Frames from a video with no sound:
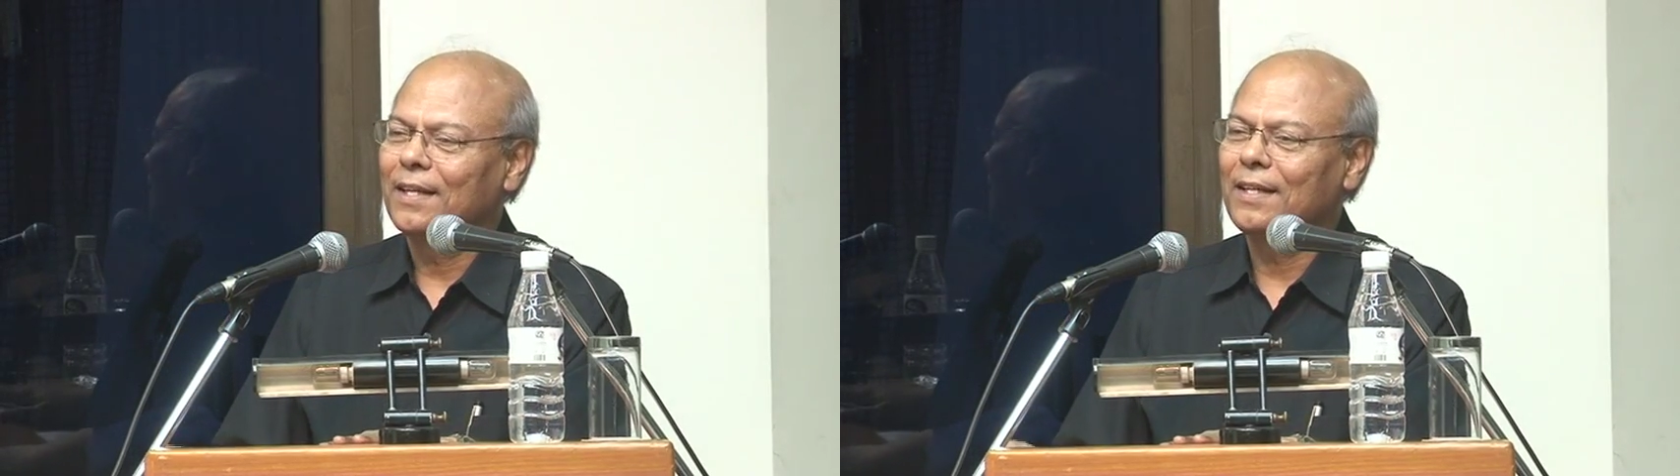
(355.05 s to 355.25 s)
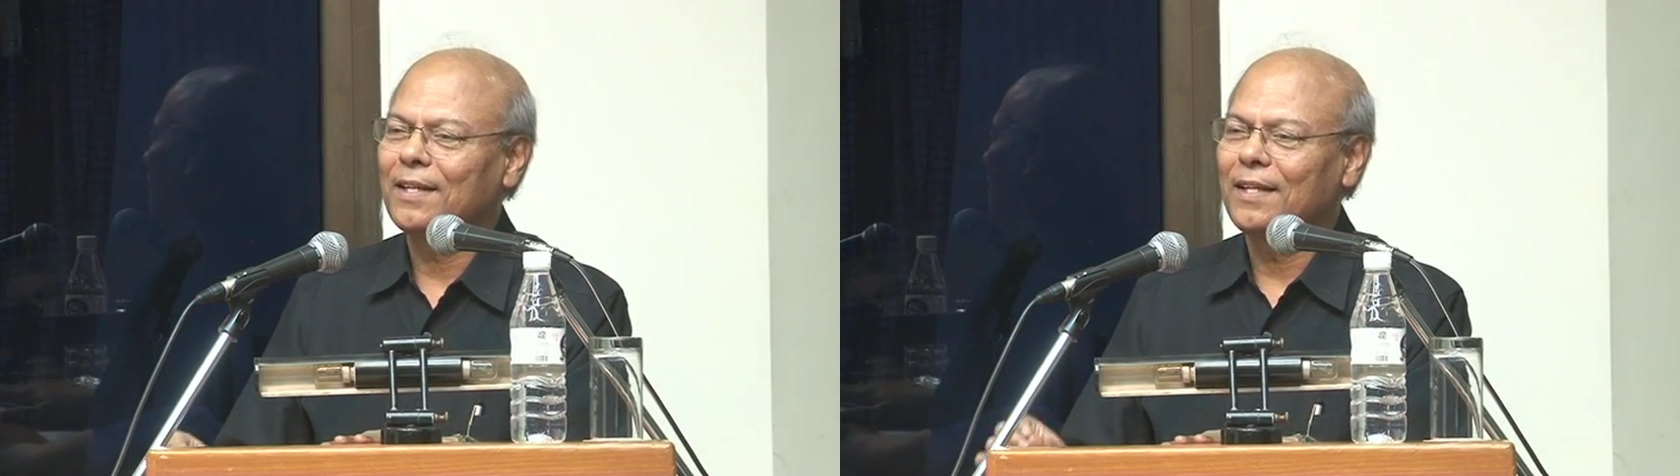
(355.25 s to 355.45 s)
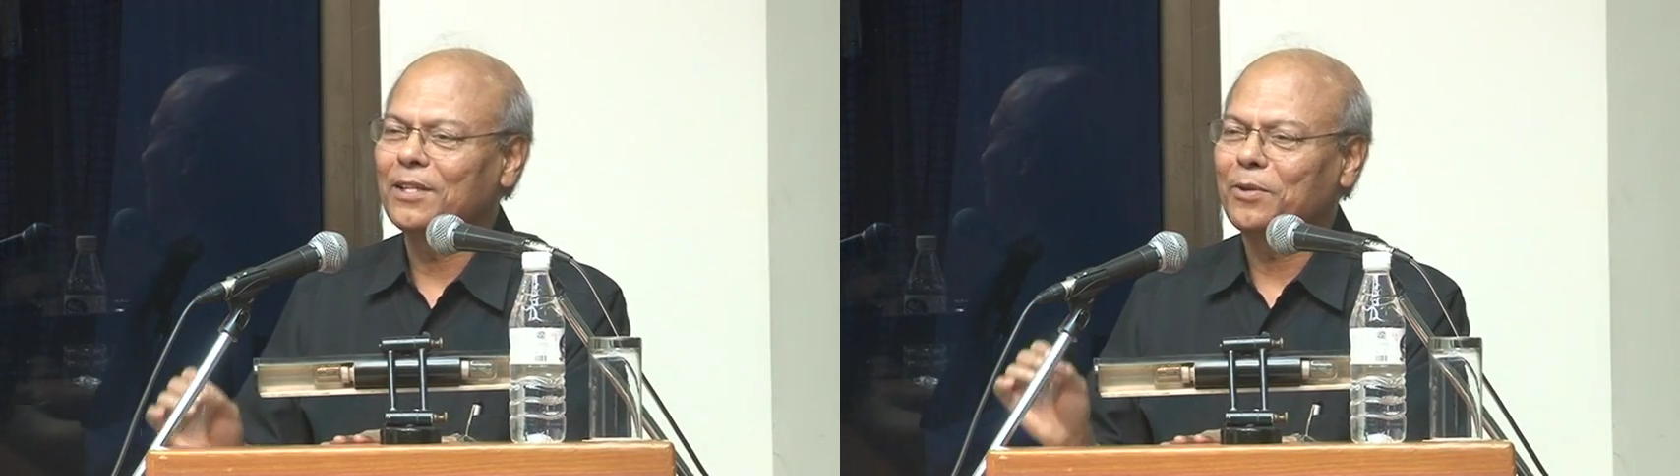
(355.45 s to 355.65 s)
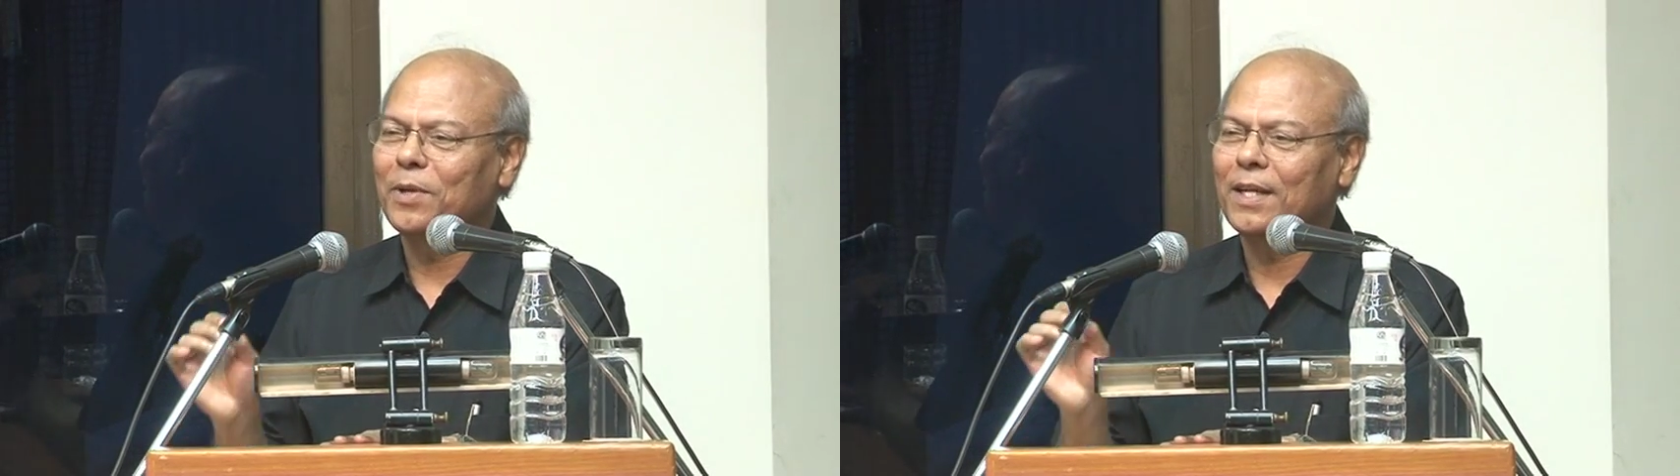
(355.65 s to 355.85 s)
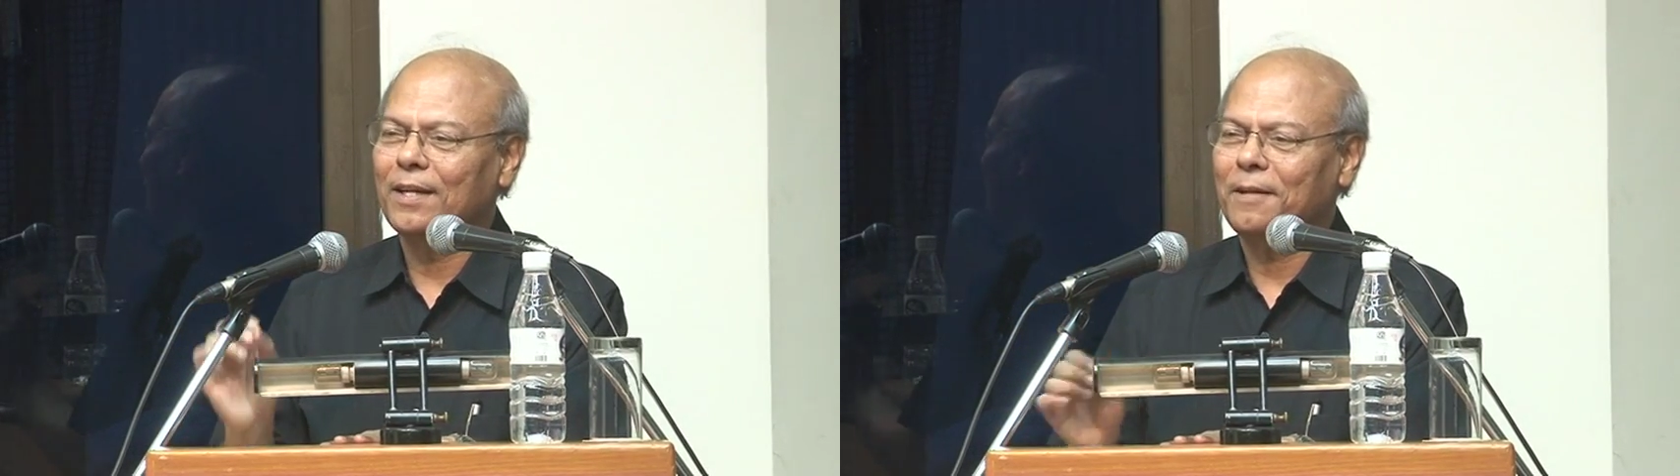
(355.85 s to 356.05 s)
He
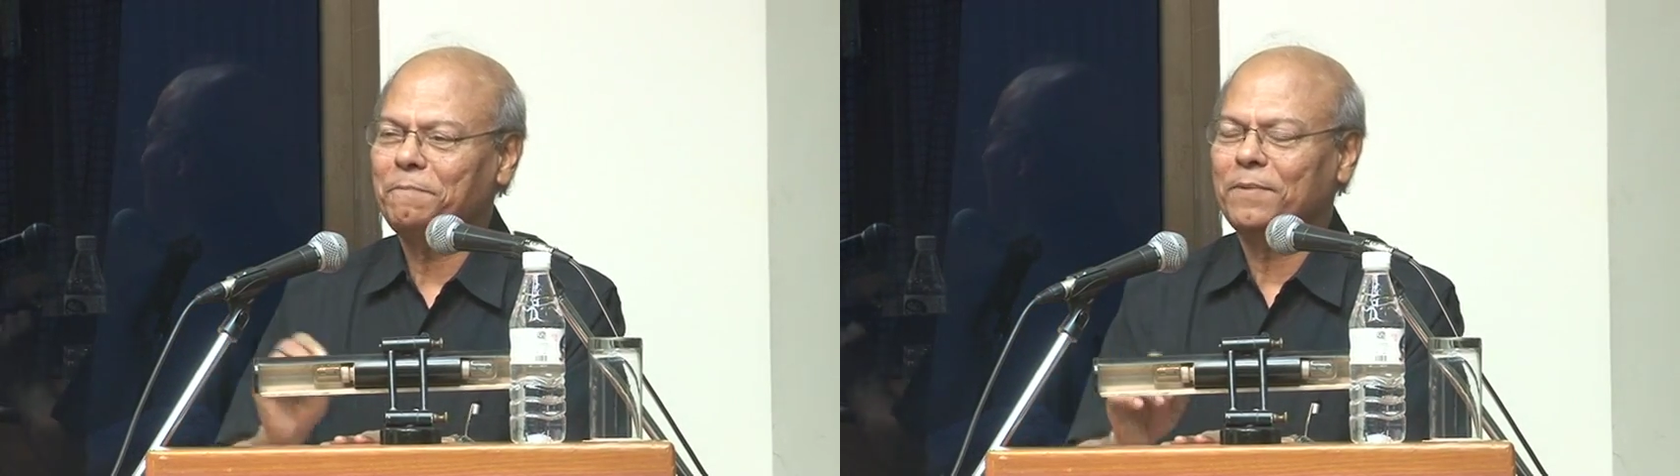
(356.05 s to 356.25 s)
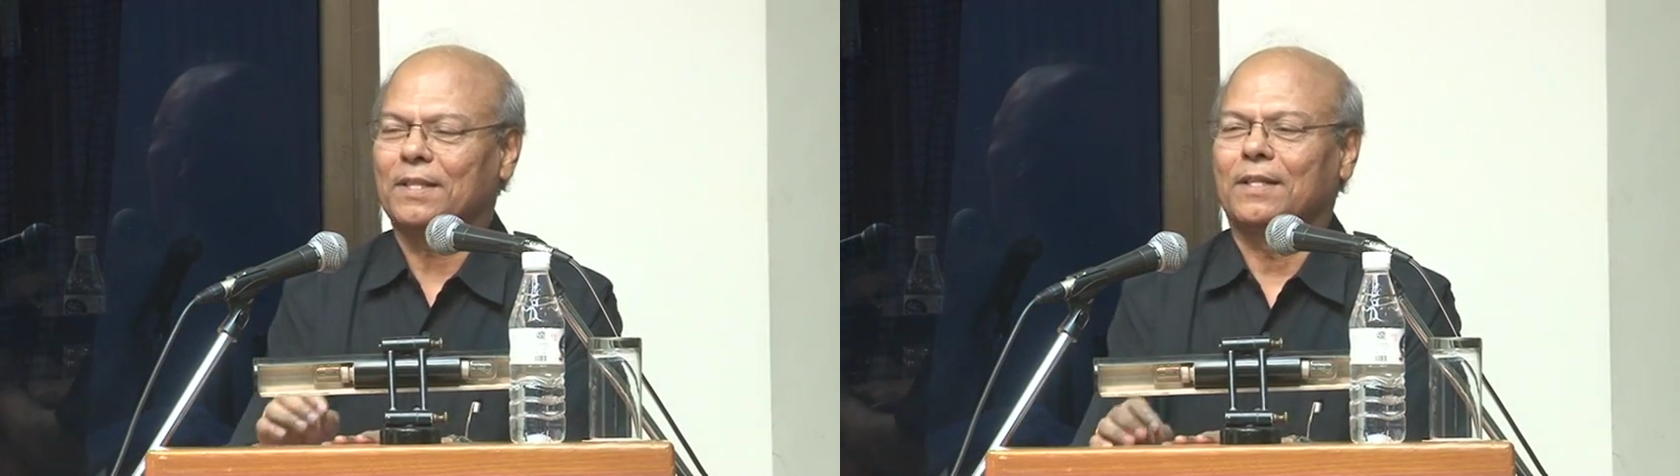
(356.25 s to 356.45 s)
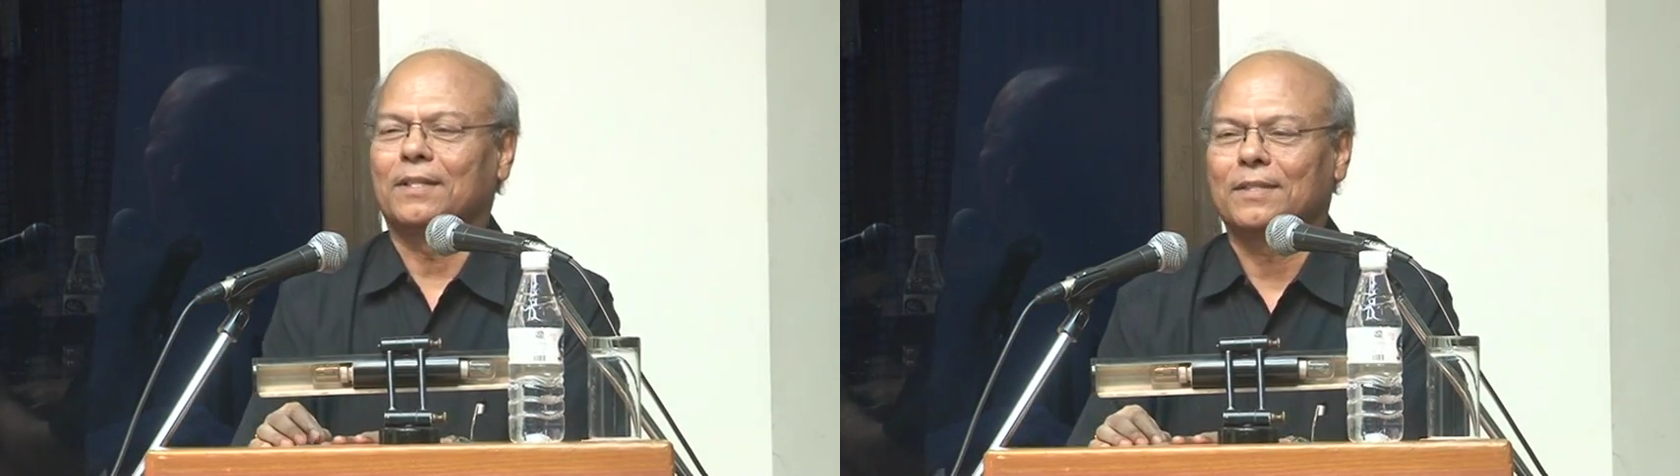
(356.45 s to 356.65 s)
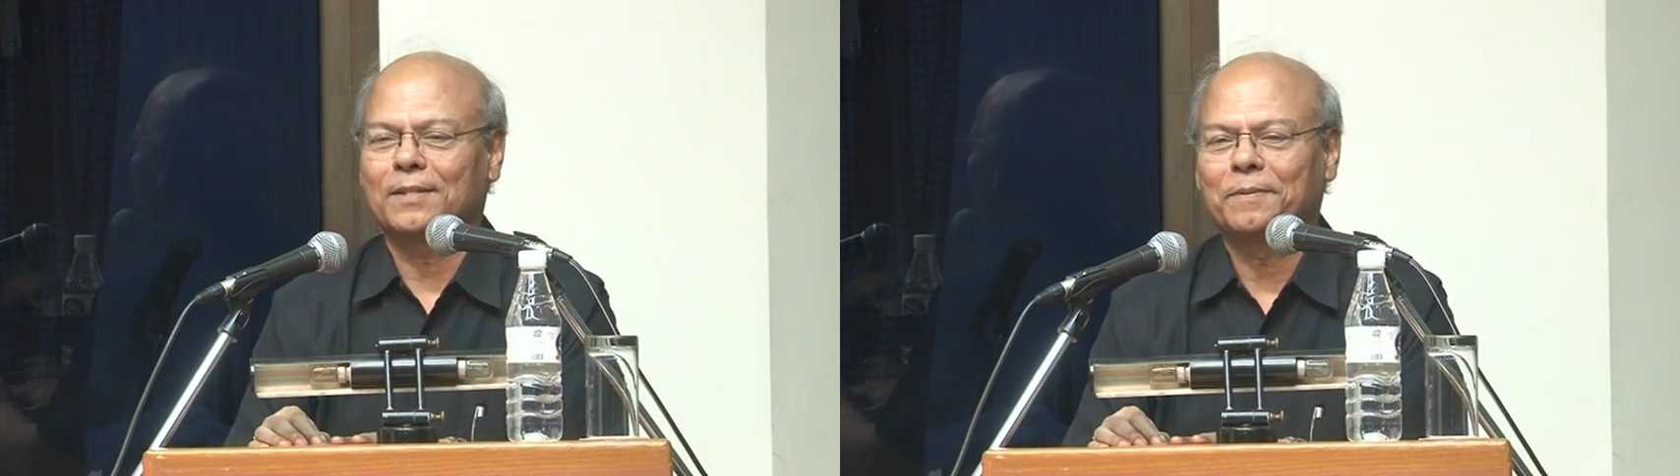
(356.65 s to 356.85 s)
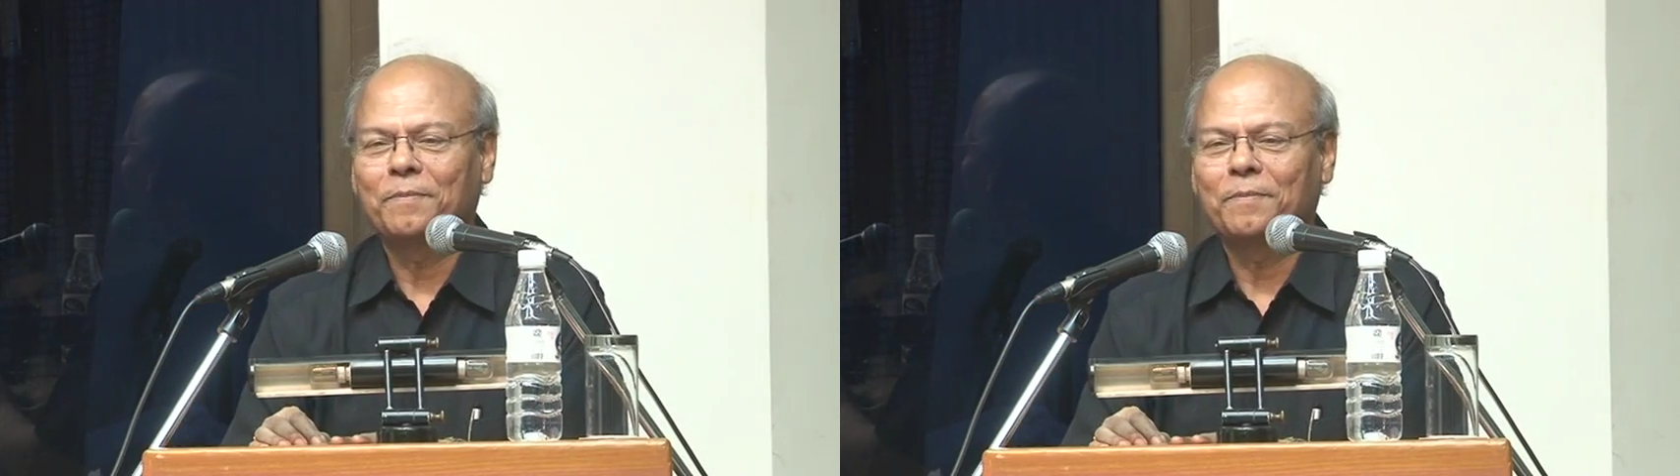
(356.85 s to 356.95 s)
included everything.